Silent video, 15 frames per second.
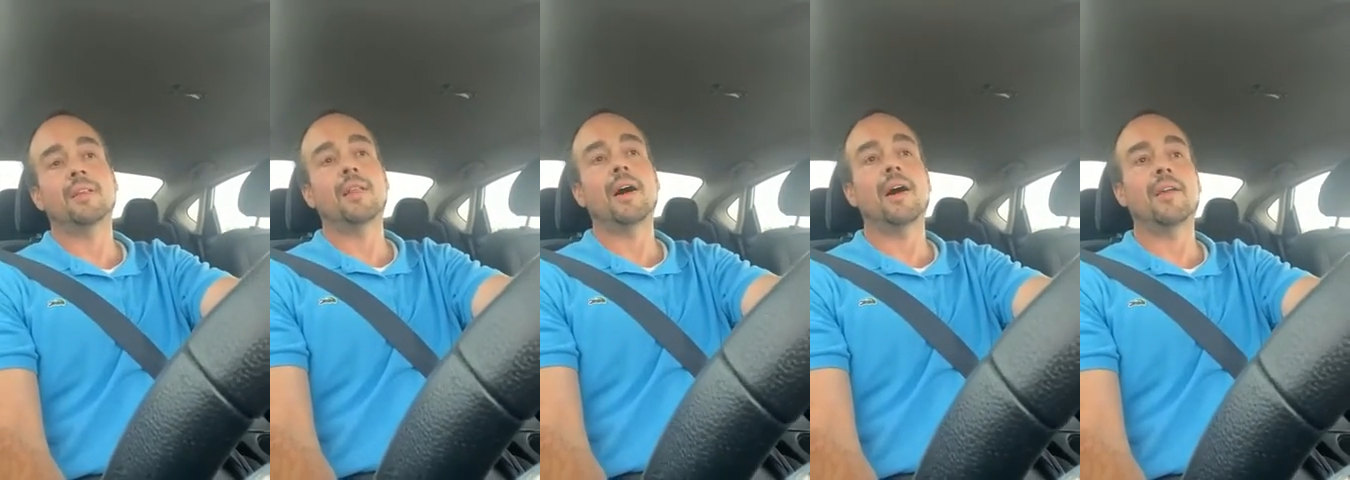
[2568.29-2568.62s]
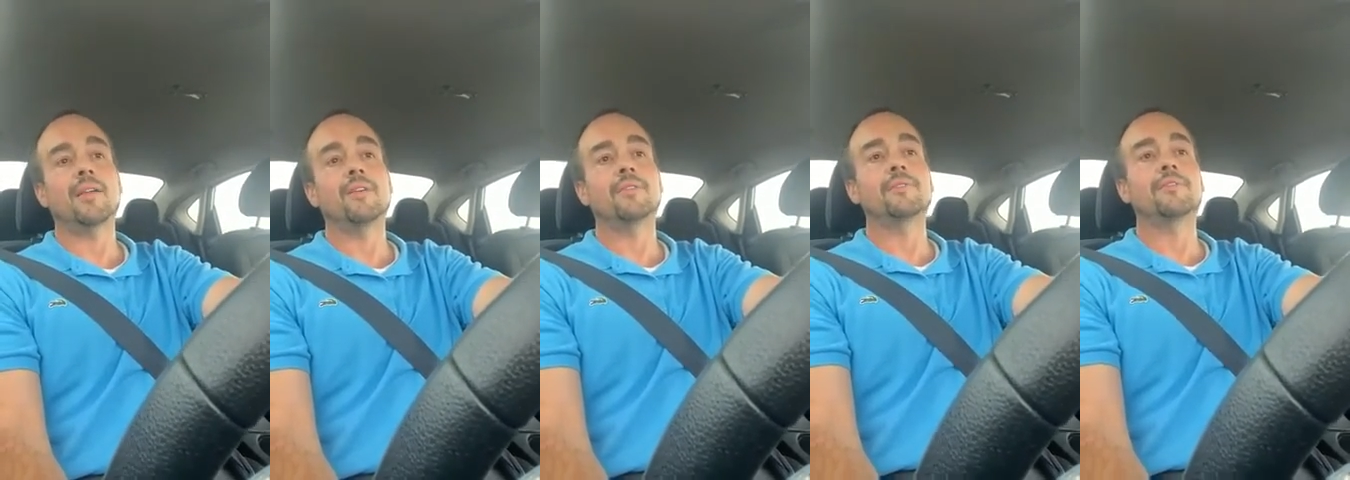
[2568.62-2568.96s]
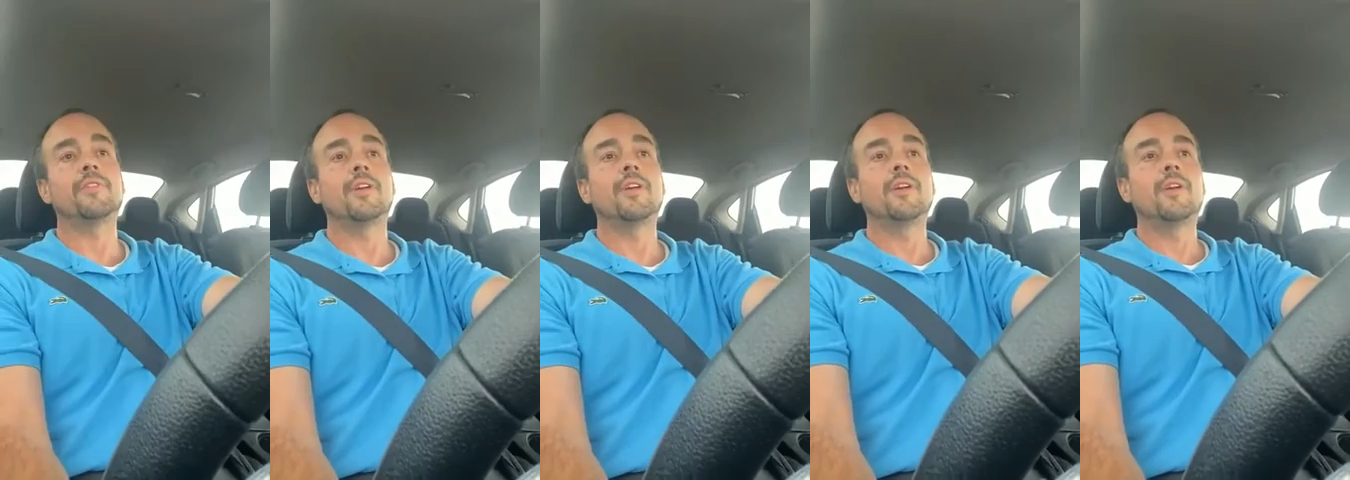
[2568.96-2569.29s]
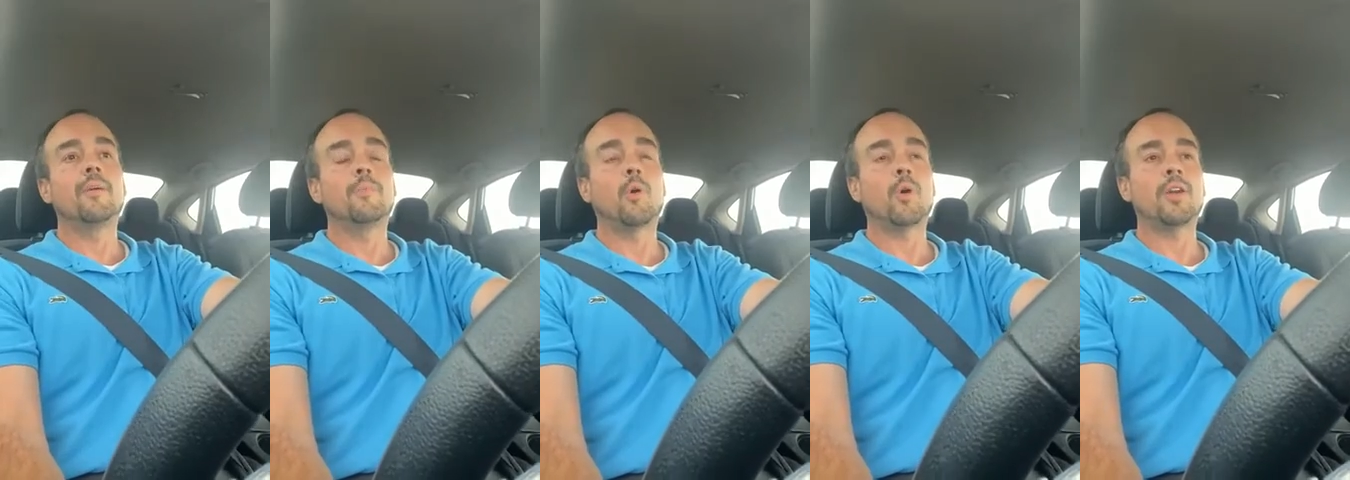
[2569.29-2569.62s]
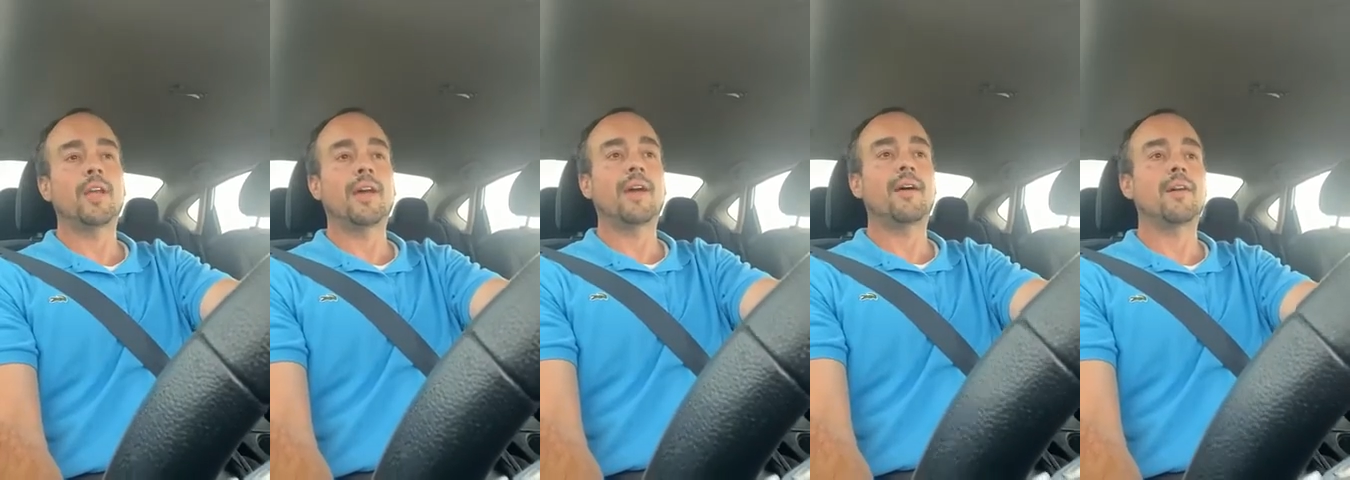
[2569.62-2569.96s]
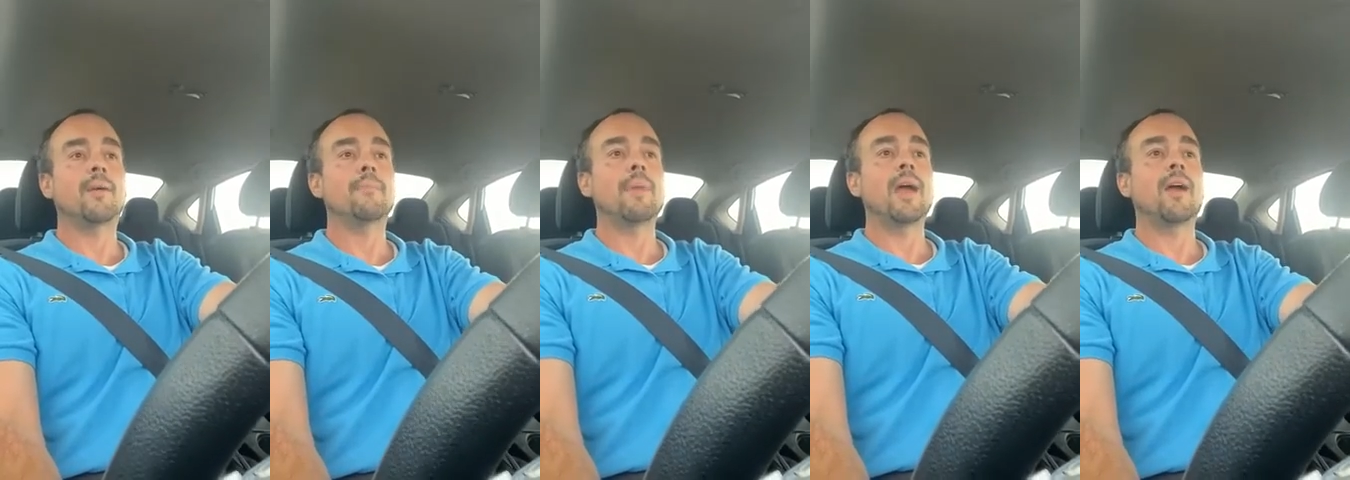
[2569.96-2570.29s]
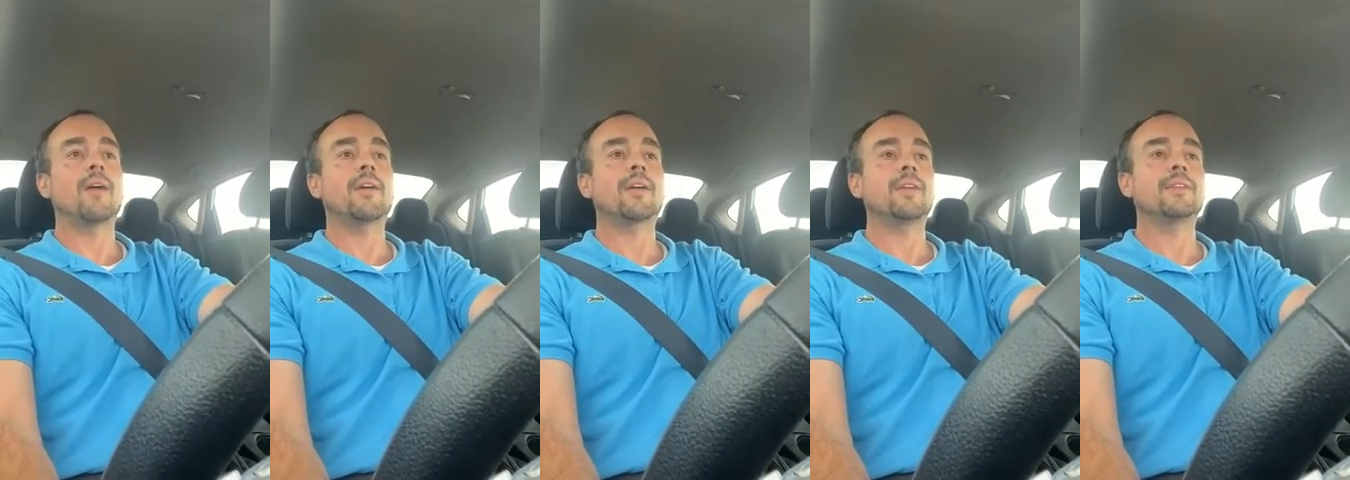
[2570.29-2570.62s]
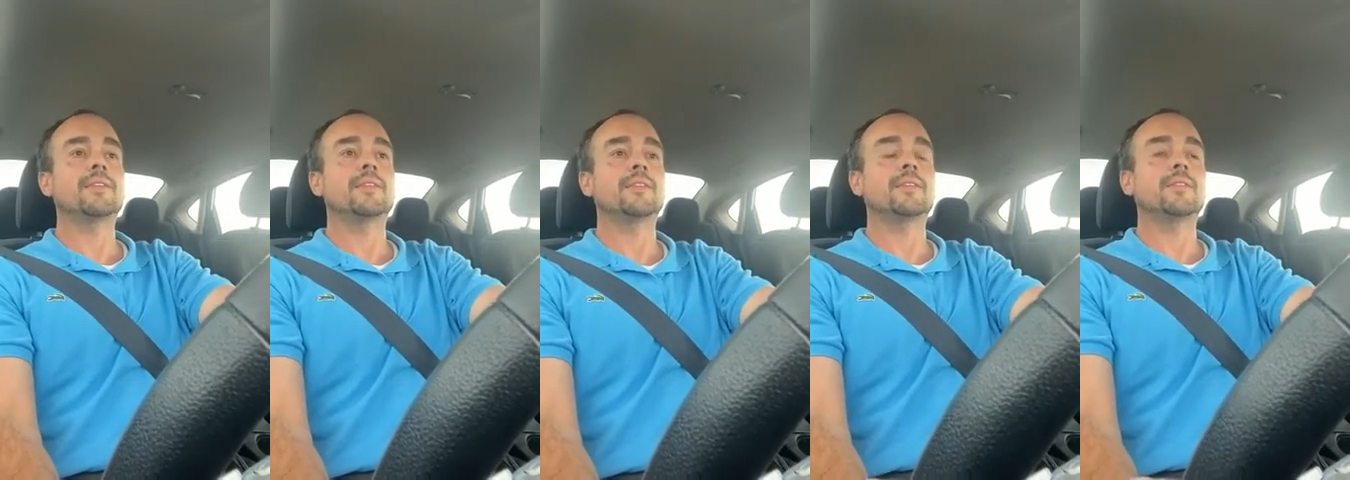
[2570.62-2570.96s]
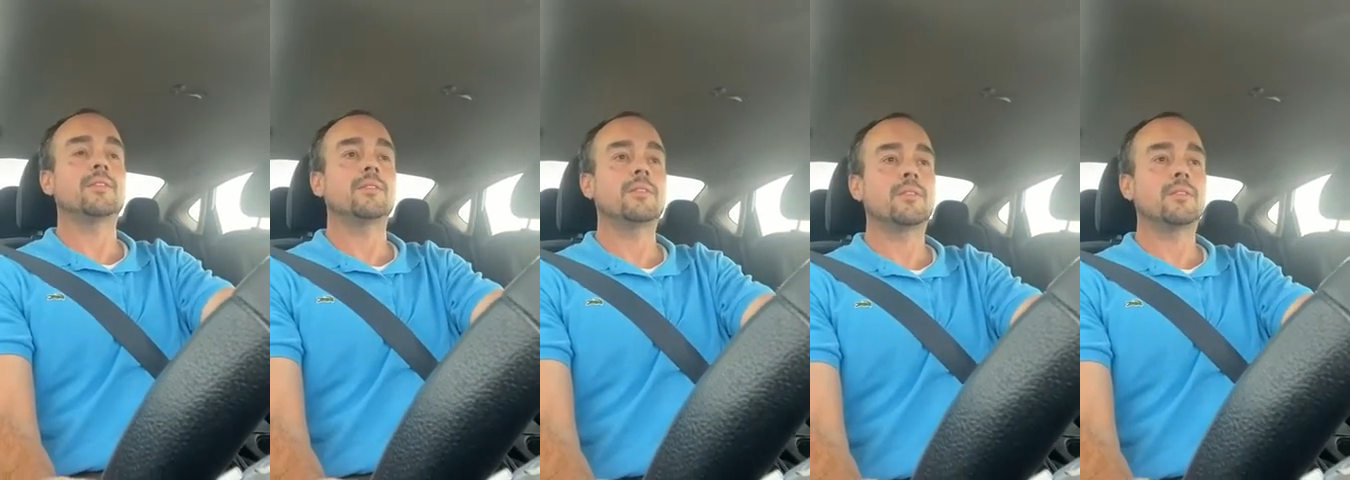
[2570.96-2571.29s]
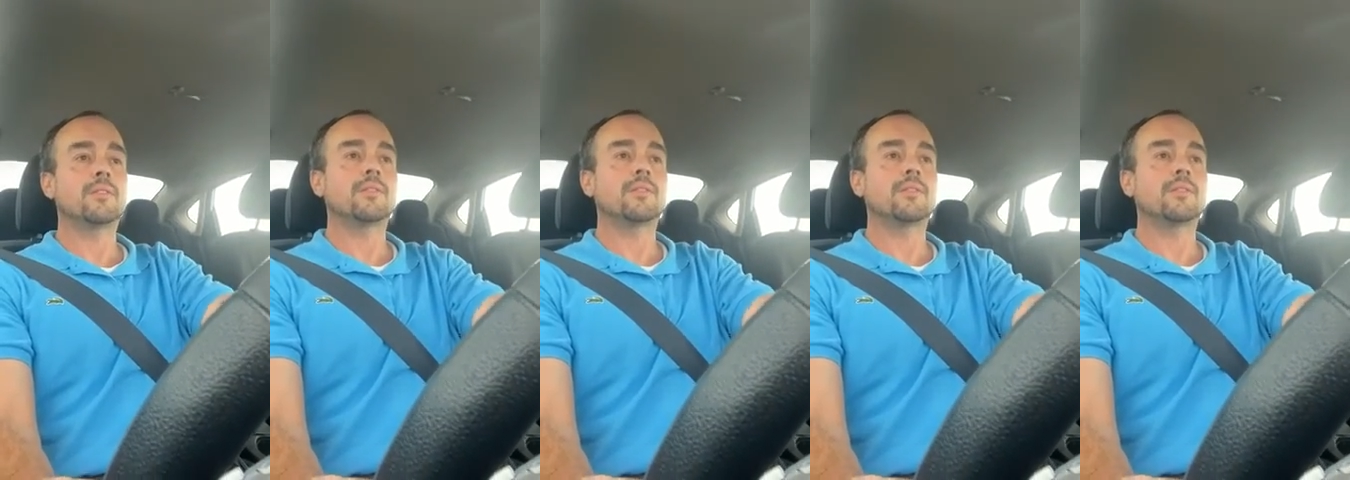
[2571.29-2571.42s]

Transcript: lot of pointing out American